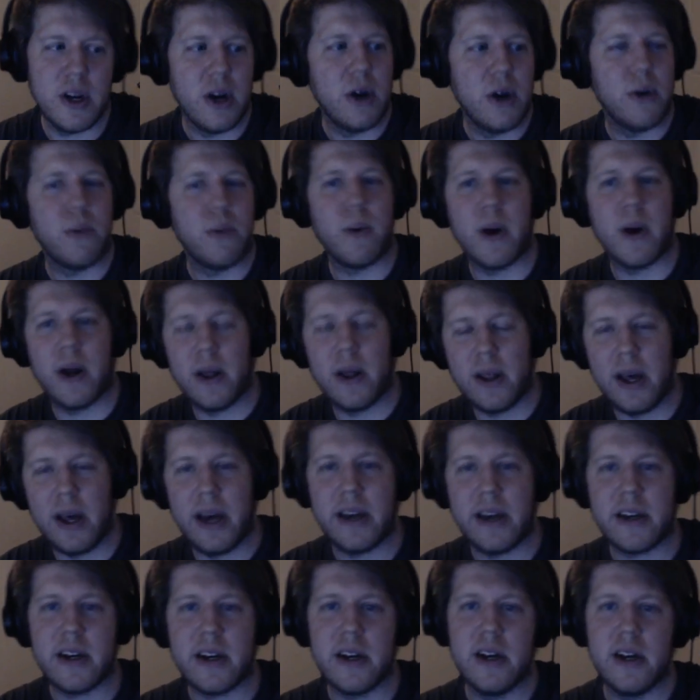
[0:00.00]
where
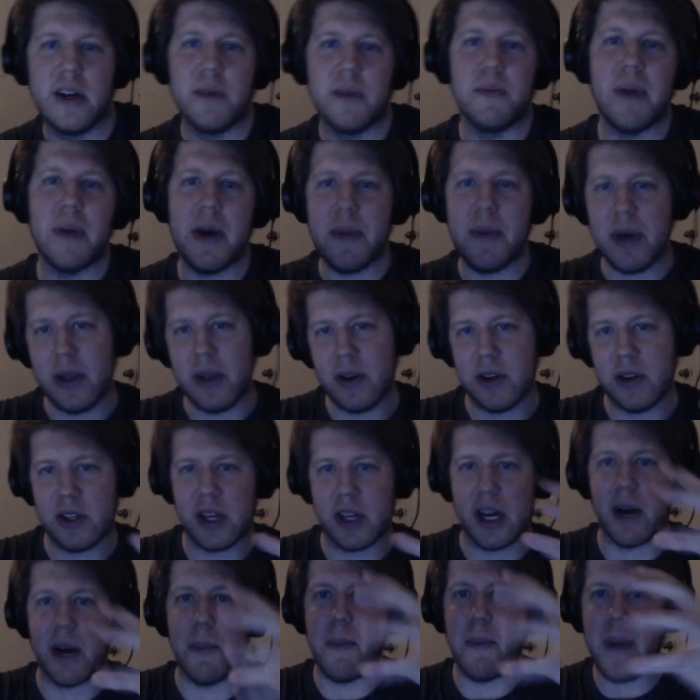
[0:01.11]
like maybe there's like
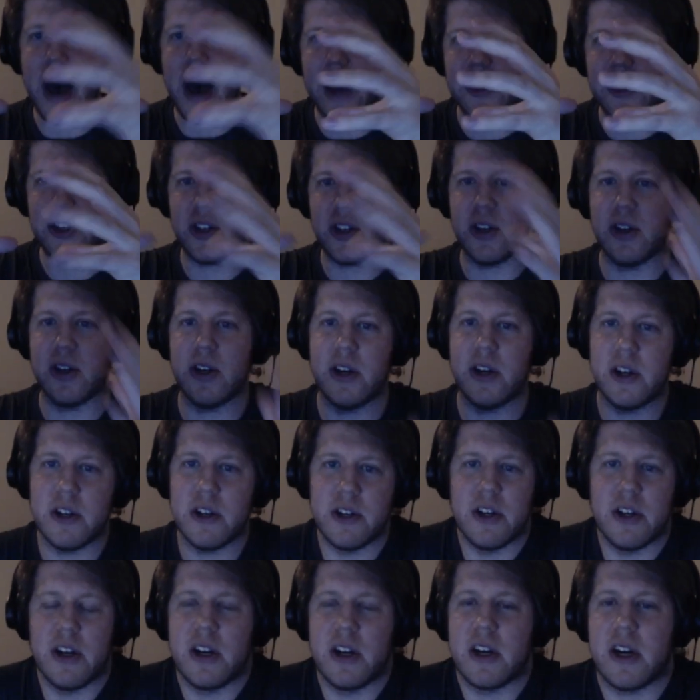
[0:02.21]
a master
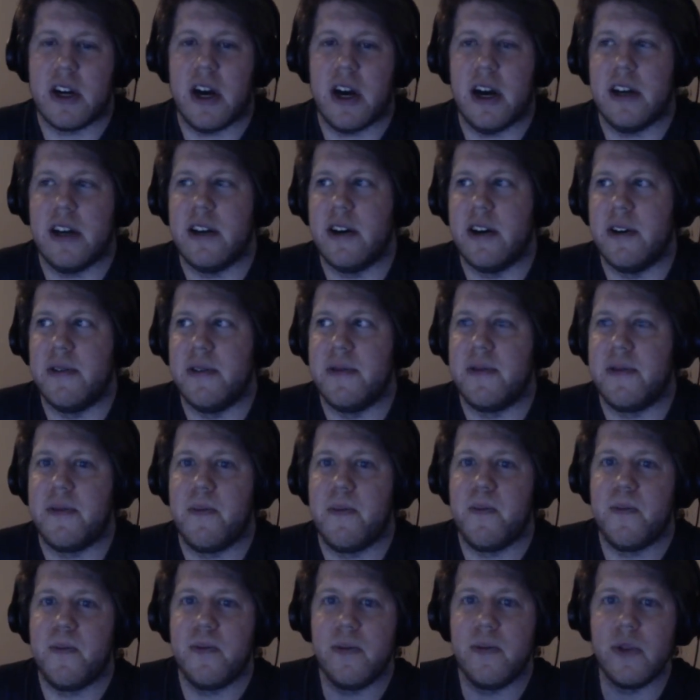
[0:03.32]
kind of
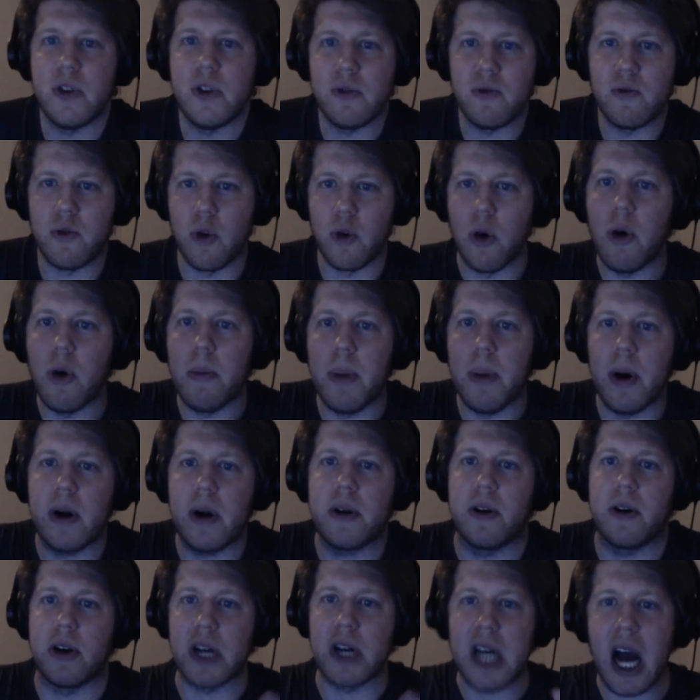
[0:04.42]
rule book
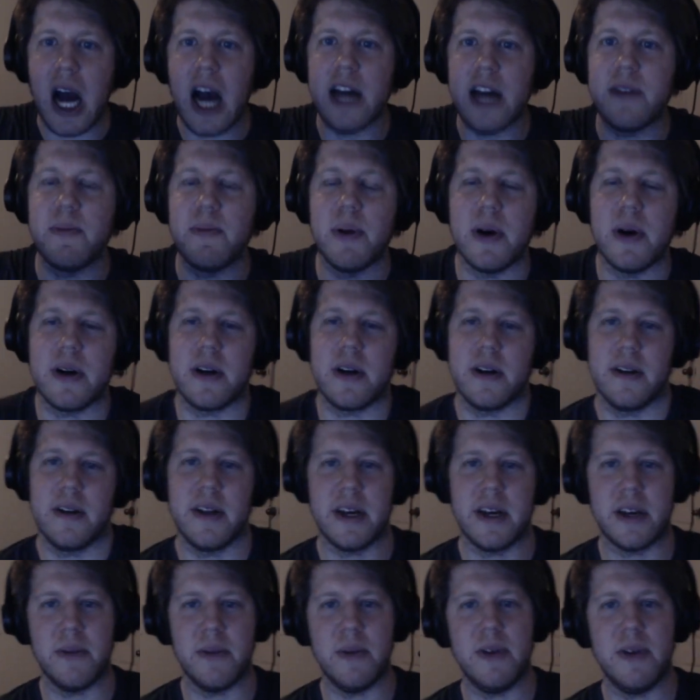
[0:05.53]
or guidebook that
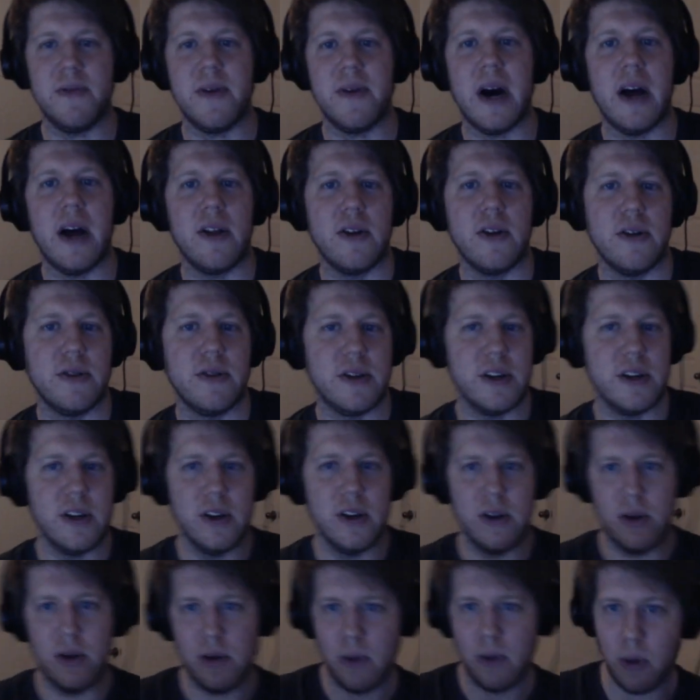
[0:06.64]
can be followed
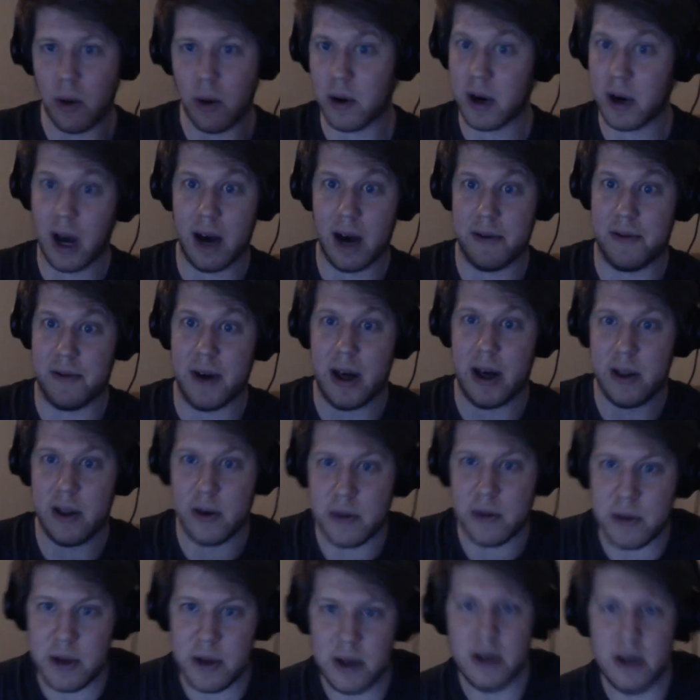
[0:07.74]
or not followed,
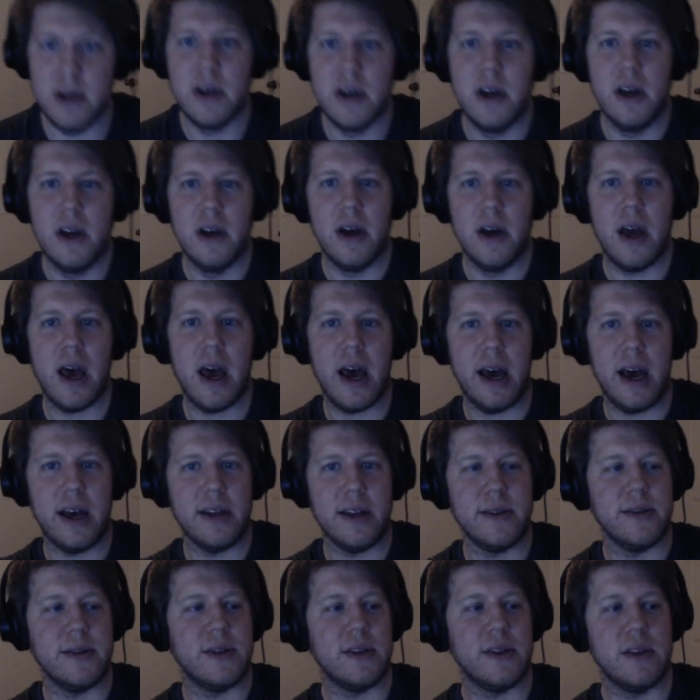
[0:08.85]

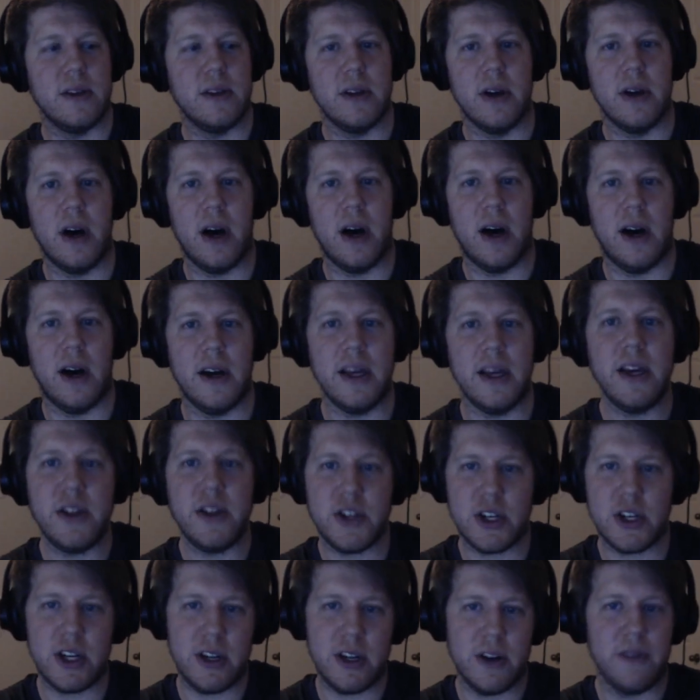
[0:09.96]
and each
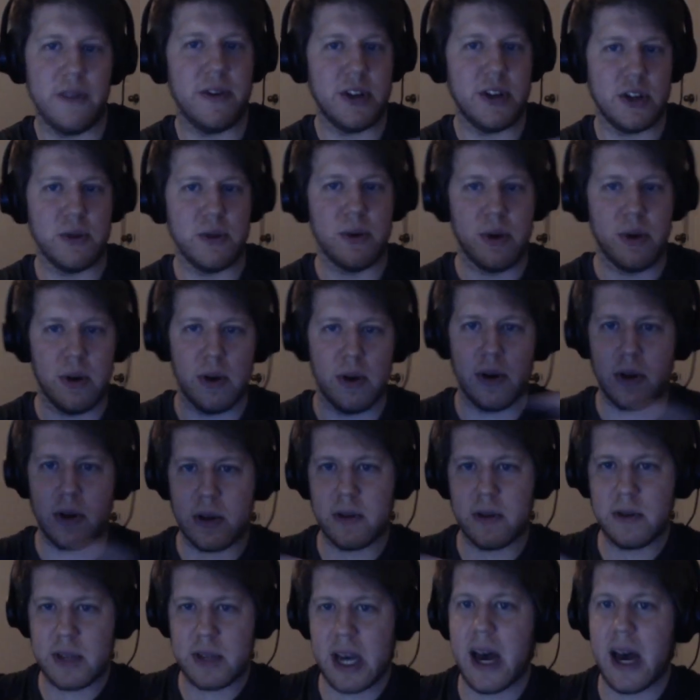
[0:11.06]
individual
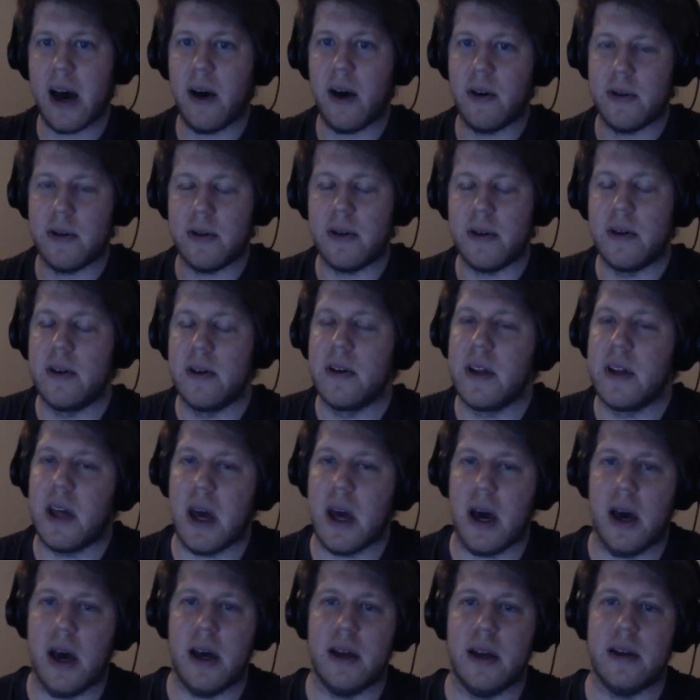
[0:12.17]
town
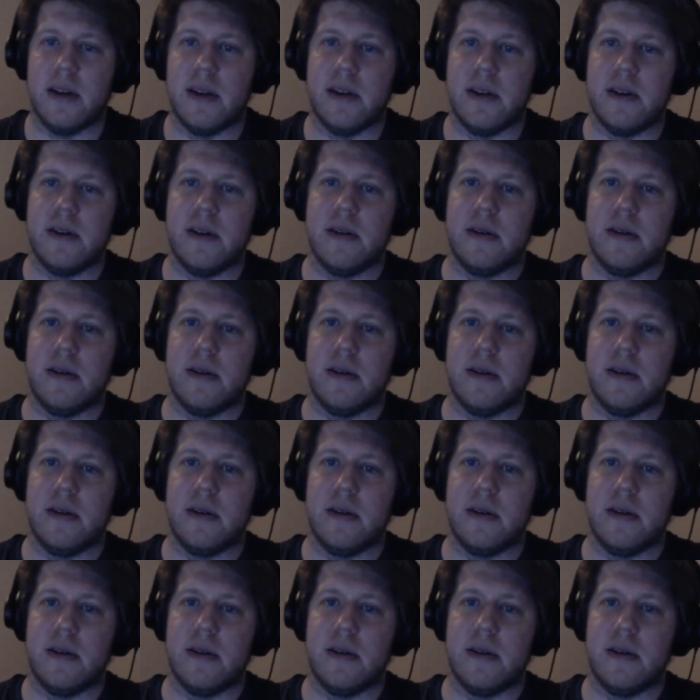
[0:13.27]
can